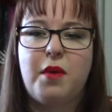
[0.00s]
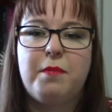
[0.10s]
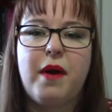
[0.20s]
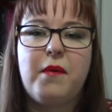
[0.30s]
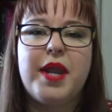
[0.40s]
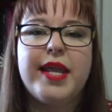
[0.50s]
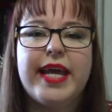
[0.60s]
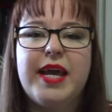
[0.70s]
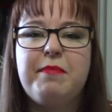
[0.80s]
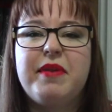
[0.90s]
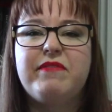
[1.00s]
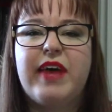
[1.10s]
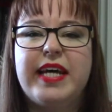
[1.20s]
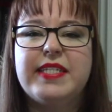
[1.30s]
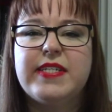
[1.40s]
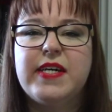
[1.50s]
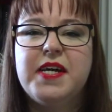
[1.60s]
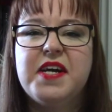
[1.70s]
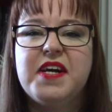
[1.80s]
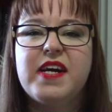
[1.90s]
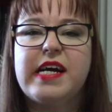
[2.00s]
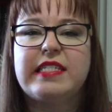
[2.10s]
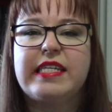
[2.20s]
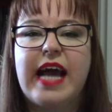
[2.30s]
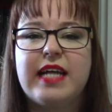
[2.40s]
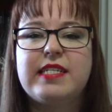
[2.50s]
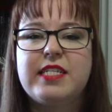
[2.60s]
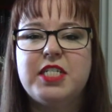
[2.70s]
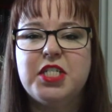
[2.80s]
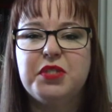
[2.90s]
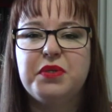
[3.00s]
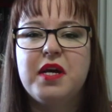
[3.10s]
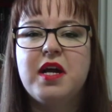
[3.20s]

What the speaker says: But when Liam invites her as a guest to